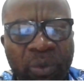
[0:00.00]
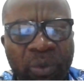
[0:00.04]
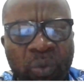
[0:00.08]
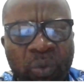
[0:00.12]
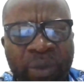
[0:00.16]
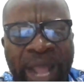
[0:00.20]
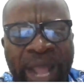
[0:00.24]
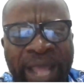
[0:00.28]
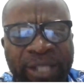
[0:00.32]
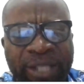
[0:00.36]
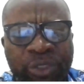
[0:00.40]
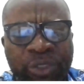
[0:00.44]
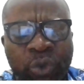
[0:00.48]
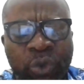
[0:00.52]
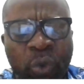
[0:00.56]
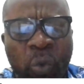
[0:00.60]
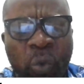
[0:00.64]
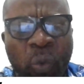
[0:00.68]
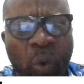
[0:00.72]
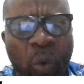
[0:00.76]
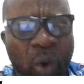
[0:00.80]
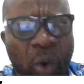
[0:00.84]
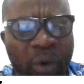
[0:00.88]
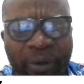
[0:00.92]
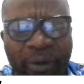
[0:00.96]
We, it's so
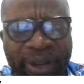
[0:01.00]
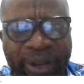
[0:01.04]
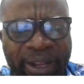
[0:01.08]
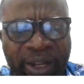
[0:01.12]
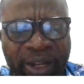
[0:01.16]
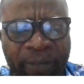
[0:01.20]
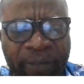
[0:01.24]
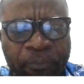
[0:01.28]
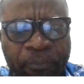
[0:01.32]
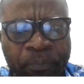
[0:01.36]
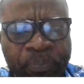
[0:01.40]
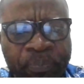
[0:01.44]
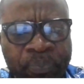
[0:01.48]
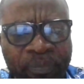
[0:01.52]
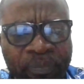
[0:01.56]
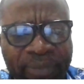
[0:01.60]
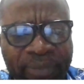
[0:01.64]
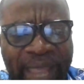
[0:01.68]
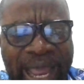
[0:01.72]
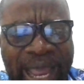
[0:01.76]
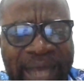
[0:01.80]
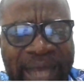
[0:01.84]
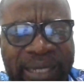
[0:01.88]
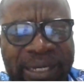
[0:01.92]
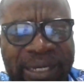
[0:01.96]
worrying
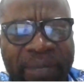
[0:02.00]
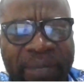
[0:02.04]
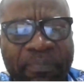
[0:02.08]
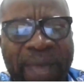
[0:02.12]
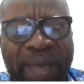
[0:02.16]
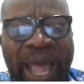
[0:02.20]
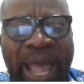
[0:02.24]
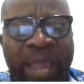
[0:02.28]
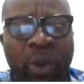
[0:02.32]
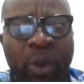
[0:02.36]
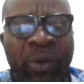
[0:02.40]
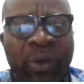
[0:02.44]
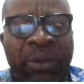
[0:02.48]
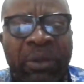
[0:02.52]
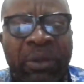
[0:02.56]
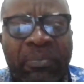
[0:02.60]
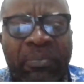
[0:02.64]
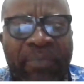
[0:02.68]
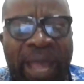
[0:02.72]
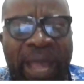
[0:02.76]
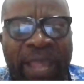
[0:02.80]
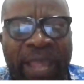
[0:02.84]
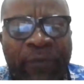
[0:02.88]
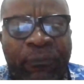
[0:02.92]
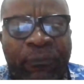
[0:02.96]
and my
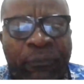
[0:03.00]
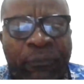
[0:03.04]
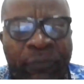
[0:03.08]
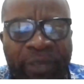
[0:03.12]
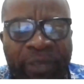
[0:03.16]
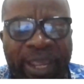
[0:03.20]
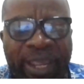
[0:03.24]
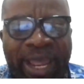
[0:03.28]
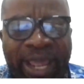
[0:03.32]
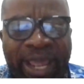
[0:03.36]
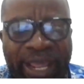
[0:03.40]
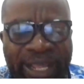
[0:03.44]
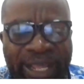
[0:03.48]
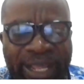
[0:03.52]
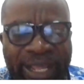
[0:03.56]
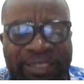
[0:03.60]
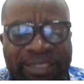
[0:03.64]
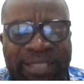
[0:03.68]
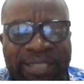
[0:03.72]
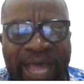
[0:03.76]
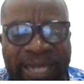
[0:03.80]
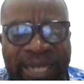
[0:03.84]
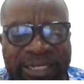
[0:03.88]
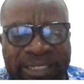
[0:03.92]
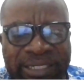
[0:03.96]
my fear is
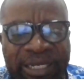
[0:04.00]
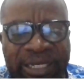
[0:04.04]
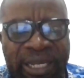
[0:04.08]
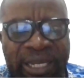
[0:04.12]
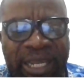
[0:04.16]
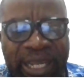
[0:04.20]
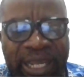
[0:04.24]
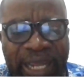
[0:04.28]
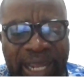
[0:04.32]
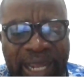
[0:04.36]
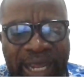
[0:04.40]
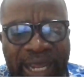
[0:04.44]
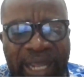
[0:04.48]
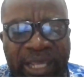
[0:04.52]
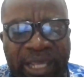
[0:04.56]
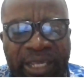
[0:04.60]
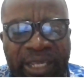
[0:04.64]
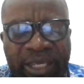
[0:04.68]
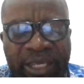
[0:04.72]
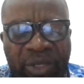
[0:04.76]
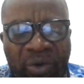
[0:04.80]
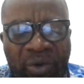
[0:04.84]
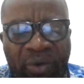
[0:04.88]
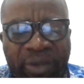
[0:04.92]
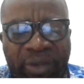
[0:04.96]
that uh,
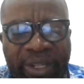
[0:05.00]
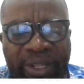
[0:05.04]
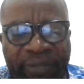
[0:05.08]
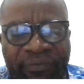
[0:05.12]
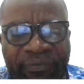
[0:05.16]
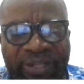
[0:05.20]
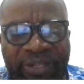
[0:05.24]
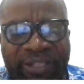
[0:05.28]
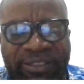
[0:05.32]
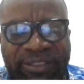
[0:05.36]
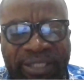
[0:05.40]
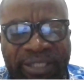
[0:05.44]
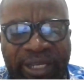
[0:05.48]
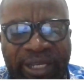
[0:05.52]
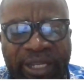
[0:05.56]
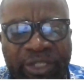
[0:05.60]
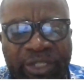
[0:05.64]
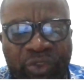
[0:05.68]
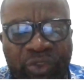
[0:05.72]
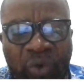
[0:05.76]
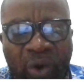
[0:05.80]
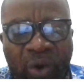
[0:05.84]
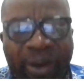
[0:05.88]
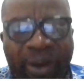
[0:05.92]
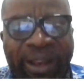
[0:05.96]
you know if this thing
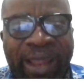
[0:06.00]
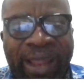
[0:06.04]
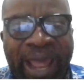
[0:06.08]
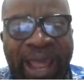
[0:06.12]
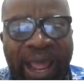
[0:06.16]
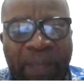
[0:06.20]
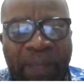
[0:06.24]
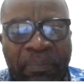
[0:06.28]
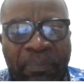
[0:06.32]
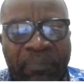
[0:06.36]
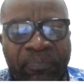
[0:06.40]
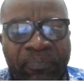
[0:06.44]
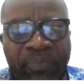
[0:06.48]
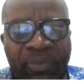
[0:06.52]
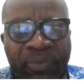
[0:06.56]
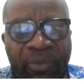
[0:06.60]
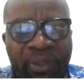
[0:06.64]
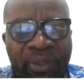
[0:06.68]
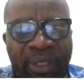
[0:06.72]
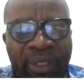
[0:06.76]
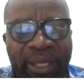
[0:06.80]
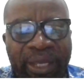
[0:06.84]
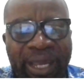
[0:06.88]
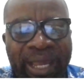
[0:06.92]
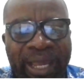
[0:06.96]
is not kept,
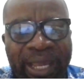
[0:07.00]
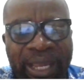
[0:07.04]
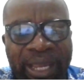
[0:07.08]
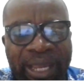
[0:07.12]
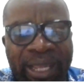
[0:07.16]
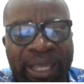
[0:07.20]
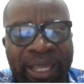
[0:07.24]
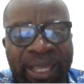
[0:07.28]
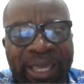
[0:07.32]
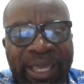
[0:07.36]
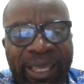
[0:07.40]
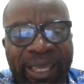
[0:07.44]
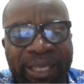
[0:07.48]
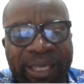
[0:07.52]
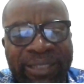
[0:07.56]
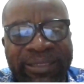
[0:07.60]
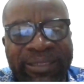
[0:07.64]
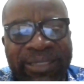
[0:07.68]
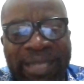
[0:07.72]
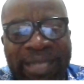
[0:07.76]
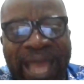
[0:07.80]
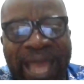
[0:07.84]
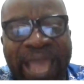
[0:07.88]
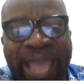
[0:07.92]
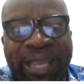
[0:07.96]
uh,
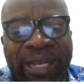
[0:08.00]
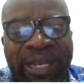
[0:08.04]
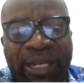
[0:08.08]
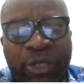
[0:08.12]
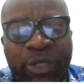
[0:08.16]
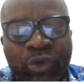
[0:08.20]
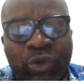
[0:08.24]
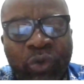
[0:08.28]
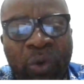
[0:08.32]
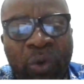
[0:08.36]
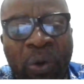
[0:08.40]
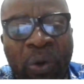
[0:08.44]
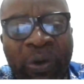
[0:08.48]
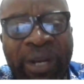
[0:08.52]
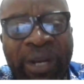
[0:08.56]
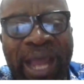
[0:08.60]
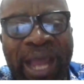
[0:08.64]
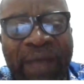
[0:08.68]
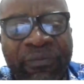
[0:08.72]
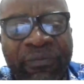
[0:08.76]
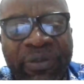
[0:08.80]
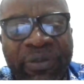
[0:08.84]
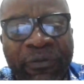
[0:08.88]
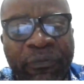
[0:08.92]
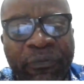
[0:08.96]
it's likely to
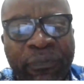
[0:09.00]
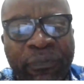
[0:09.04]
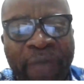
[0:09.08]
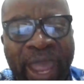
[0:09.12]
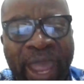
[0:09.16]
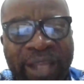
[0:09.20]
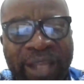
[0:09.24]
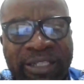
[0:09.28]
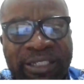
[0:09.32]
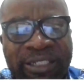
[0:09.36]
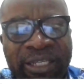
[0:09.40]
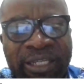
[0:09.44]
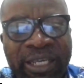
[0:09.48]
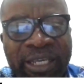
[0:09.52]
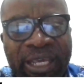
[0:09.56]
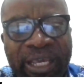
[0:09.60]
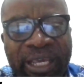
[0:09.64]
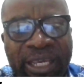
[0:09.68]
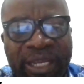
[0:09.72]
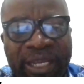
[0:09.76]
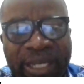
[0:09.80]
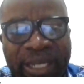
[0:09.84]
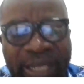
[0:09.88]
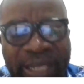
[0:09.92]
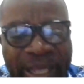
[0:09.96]
have effect
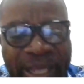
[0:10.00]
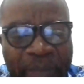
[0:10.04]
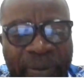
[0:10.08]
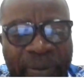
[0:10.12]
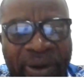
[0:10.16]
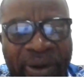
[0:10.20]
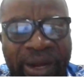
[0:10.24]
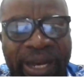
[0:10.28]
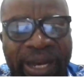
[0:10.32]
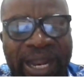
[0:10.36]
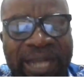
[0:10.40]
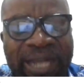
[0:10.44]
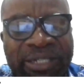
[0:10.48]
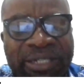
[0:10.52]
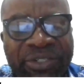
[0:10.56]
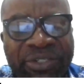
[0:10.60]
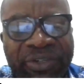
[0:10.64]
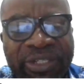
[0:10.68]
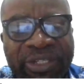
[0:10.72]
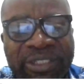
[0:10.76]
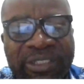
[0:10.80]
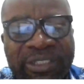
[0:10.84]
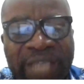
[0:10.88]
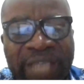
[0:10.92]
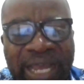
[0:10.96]
in neighboring
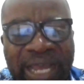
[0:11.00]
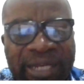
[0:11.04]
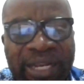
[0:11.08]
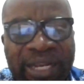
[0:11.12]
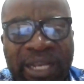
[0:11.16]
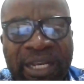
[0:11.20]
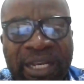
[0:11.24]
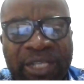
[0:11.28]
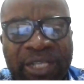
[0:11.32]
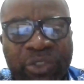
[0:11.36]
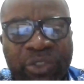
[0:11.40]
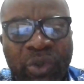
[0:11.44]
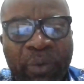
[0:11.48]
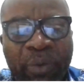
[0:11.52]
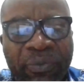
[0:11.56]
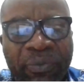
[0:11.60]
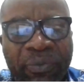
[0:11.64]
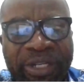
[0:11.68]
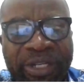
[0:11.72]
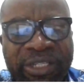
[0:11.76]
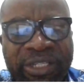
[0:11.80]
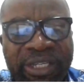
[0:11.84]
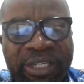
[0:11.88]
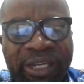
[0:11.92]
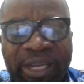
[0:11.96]
countries and then the
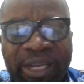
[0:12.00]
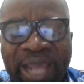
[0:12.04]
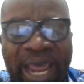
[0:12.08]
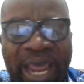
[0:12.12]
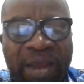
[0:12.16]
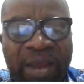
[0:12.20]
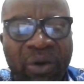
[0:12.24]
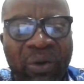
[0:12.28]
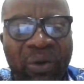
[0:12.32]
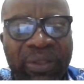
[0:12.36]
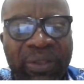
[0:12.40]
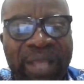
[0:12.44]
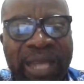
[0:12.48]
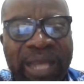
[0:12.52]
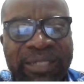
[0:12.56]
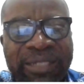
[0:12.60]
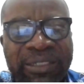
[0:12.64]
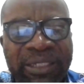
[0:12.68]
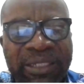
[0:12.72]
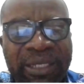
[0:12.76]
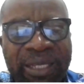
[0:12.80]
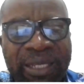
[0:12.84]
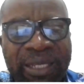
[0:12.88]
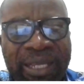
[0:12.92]
sub-region and all that.